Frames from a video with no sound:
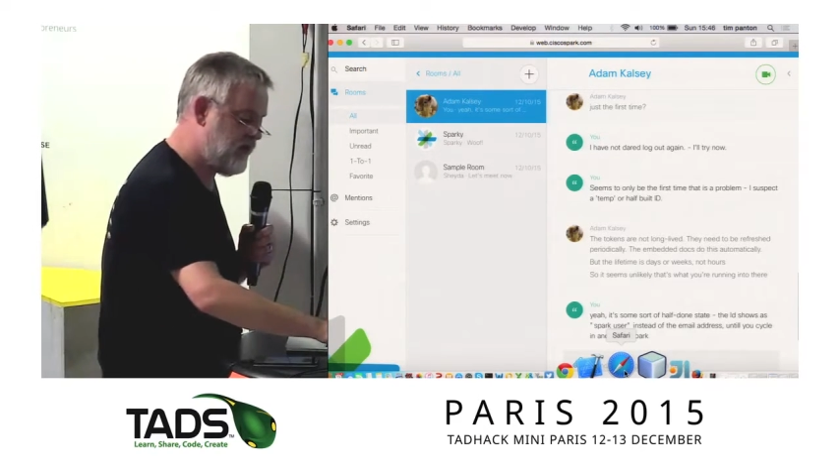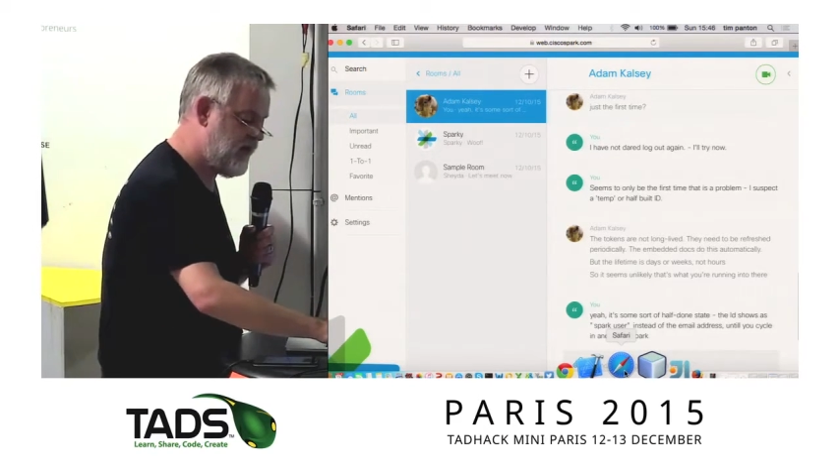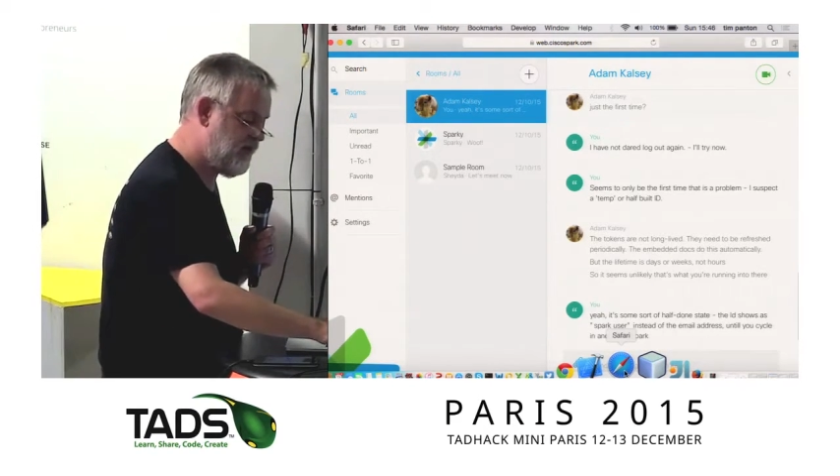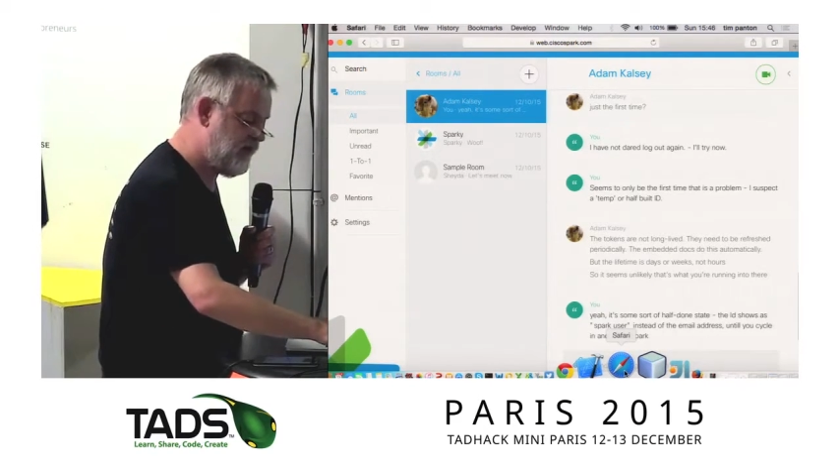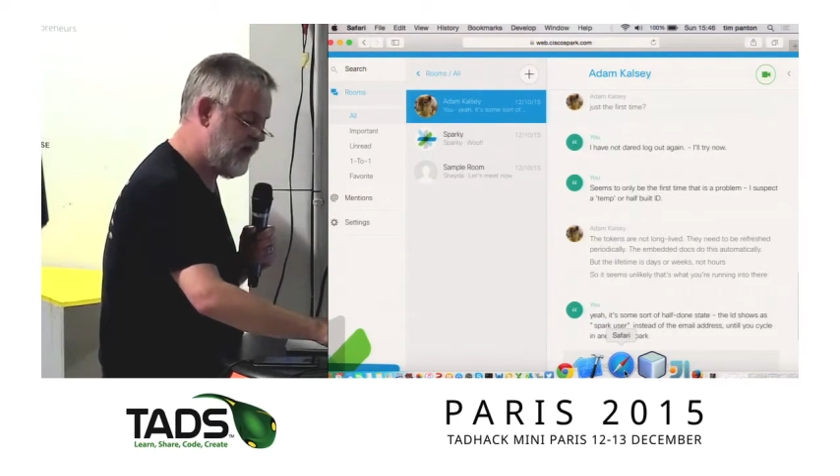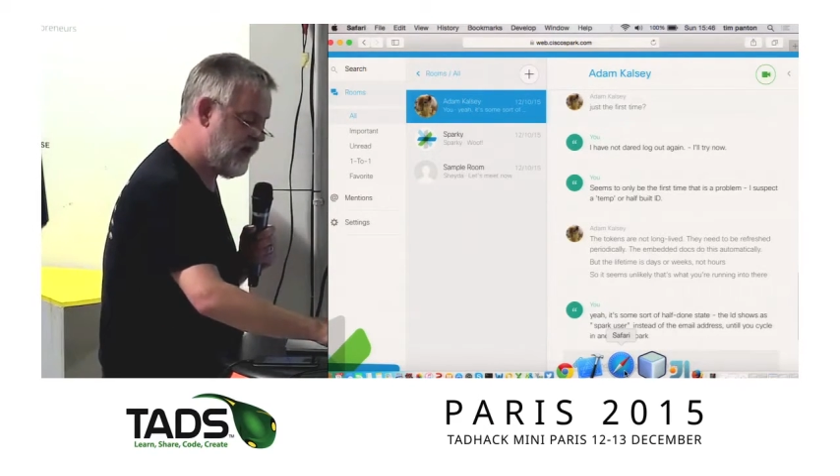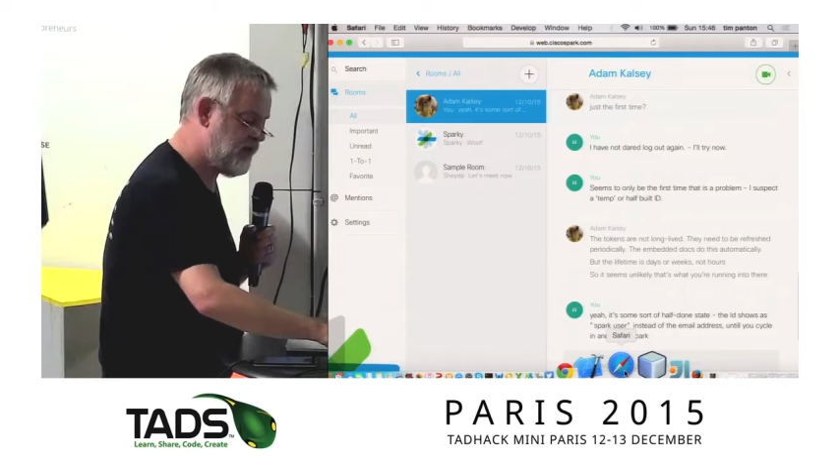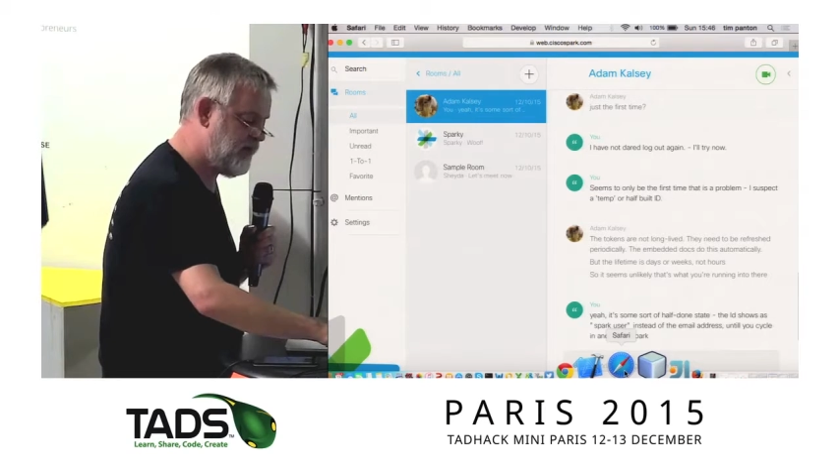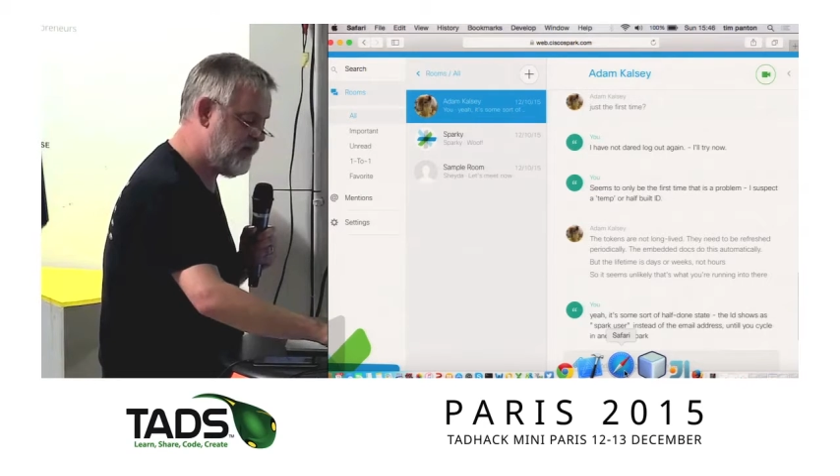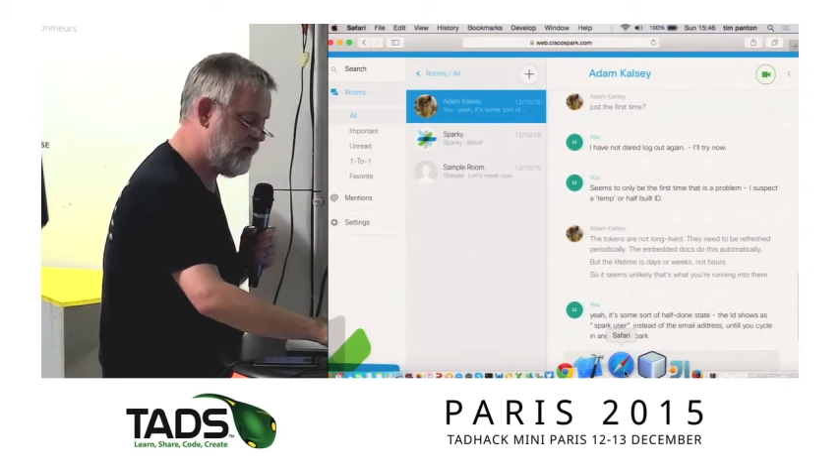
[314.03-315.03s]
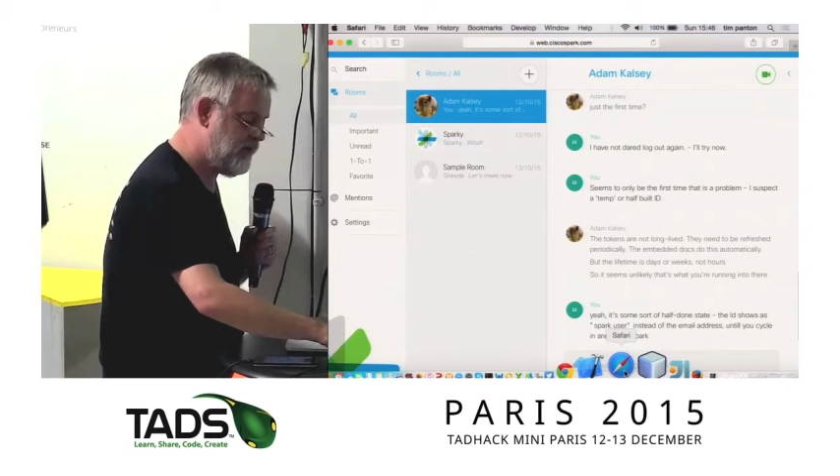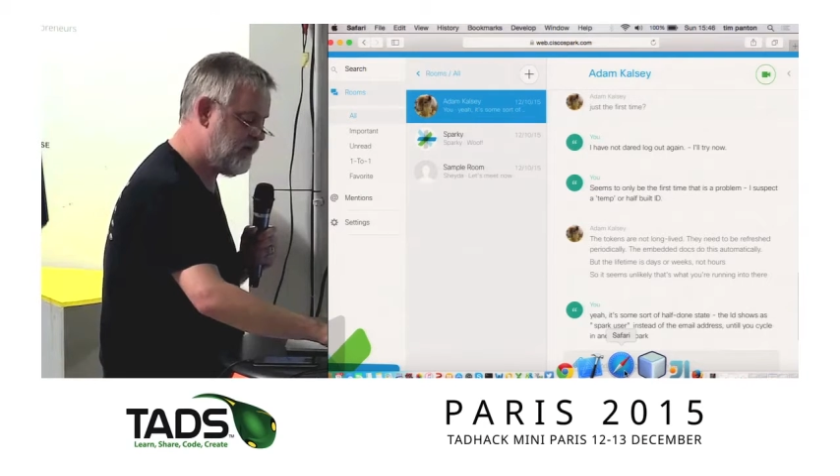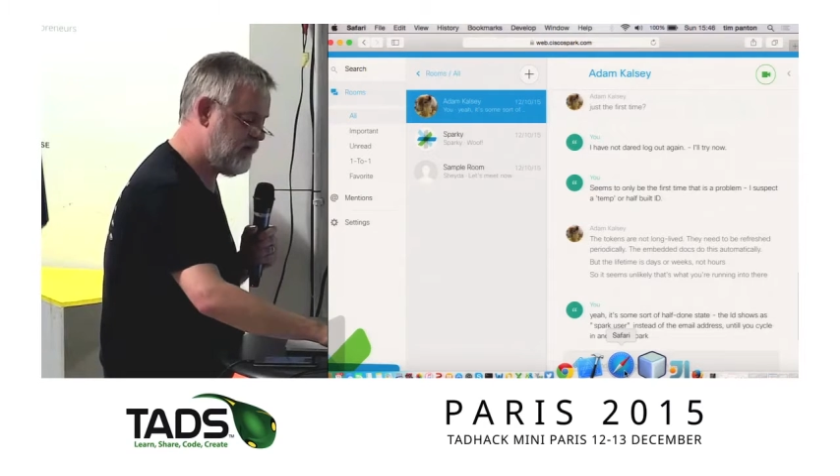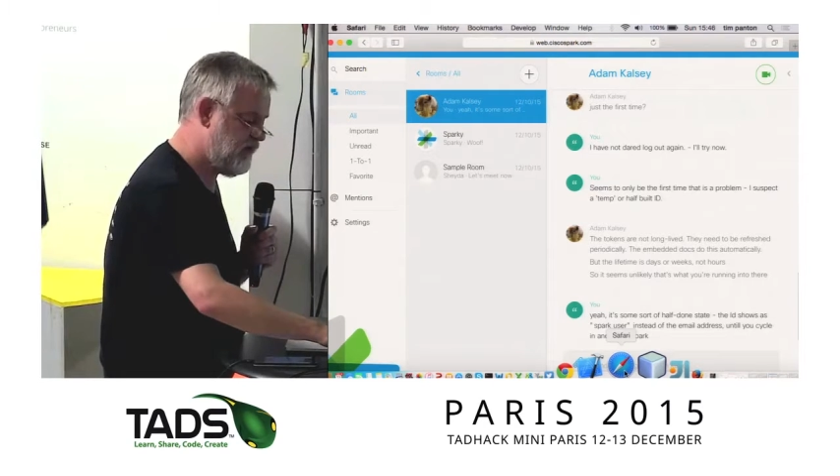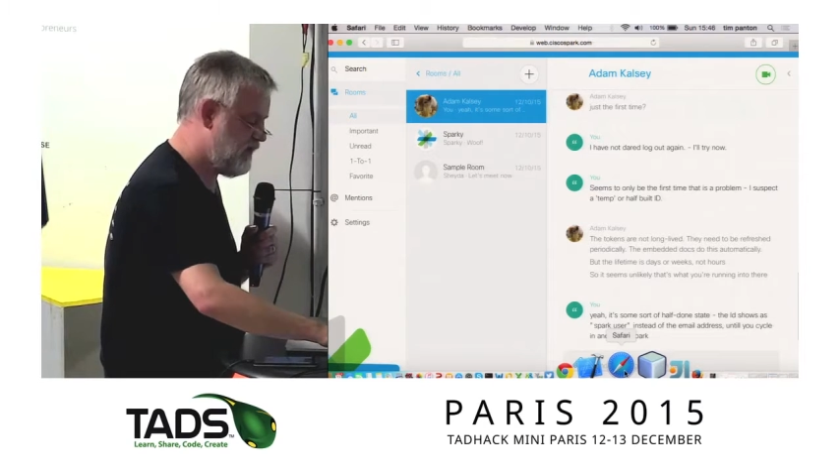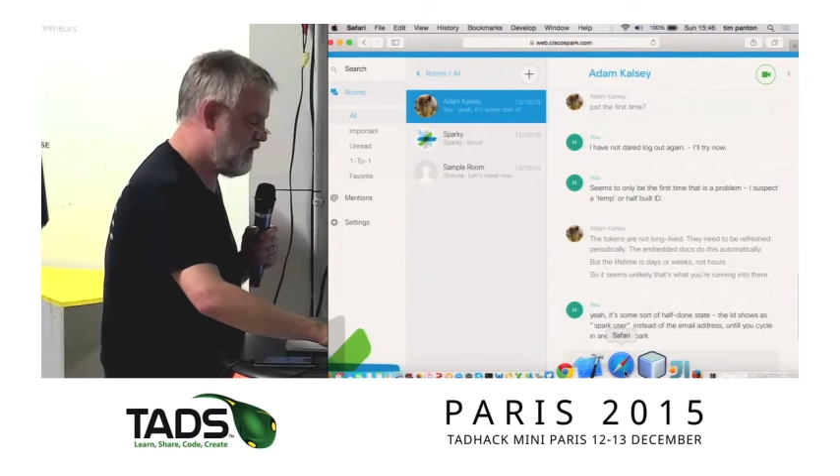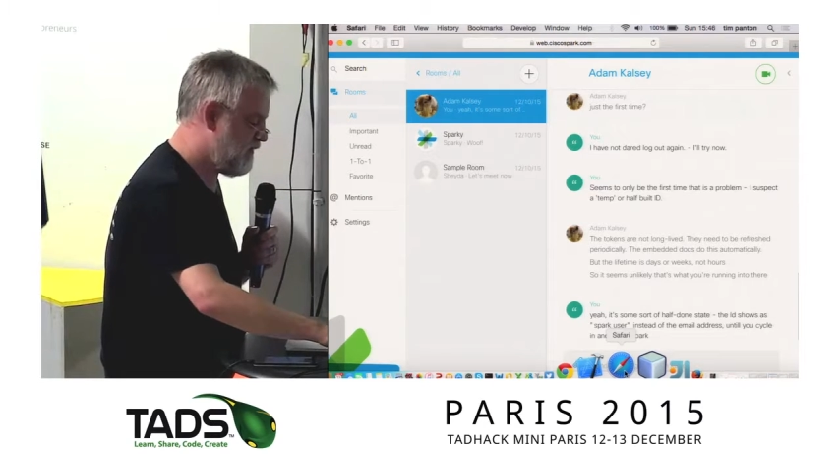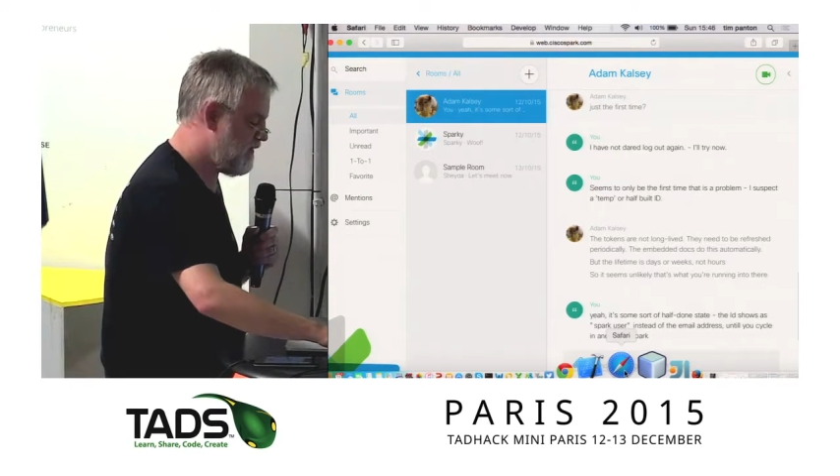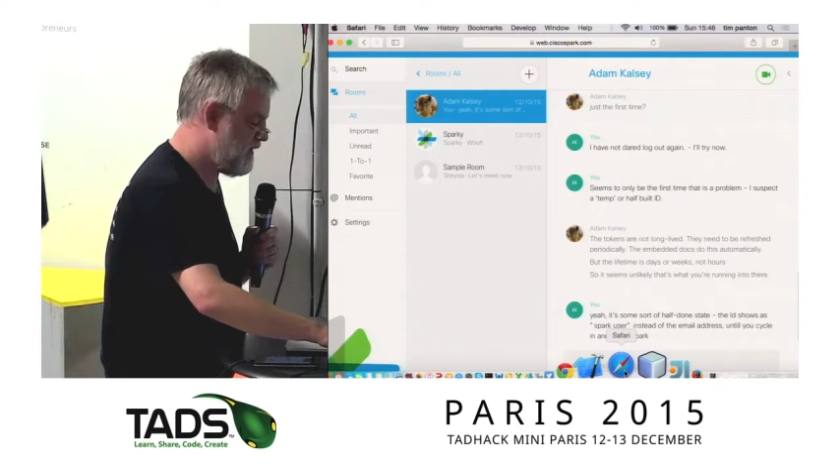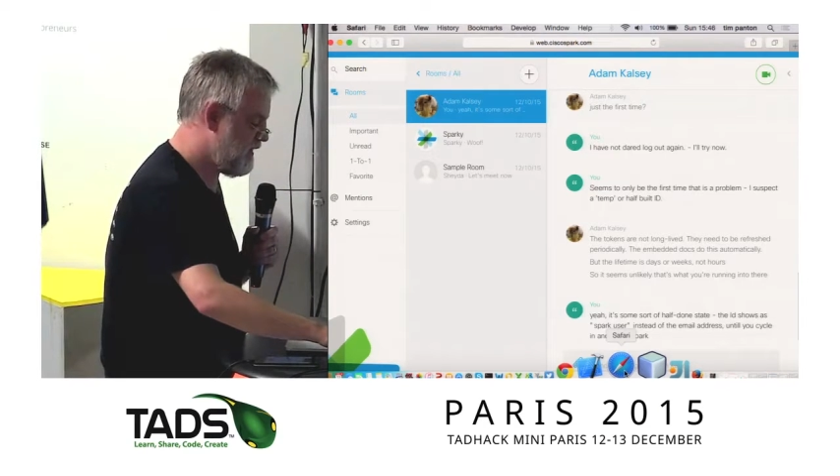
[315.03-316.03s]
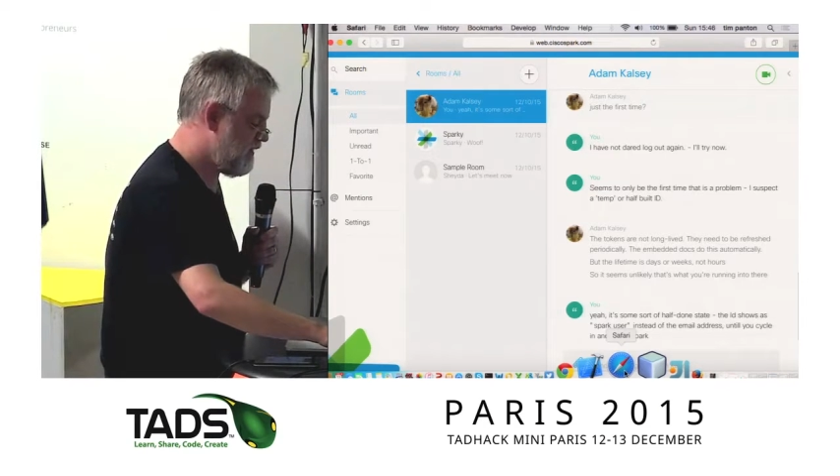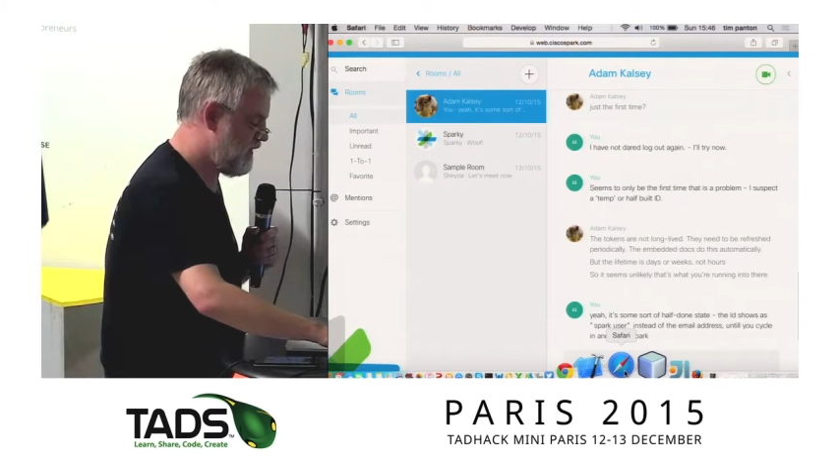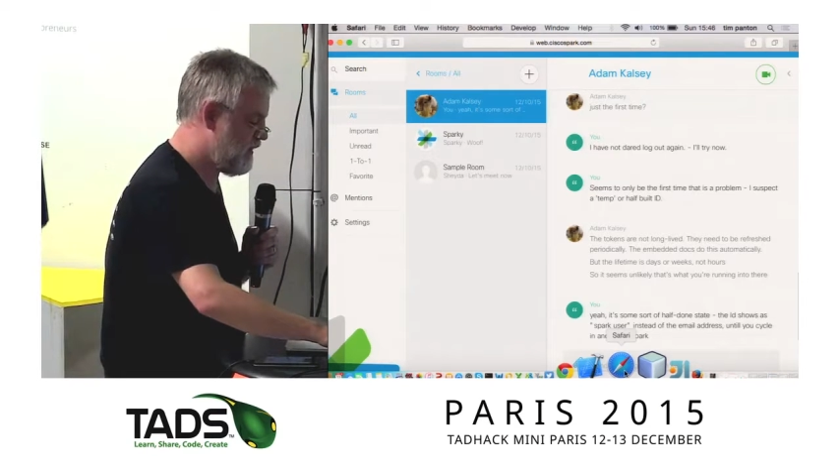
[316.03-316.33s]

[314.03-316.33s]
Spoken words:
cover up the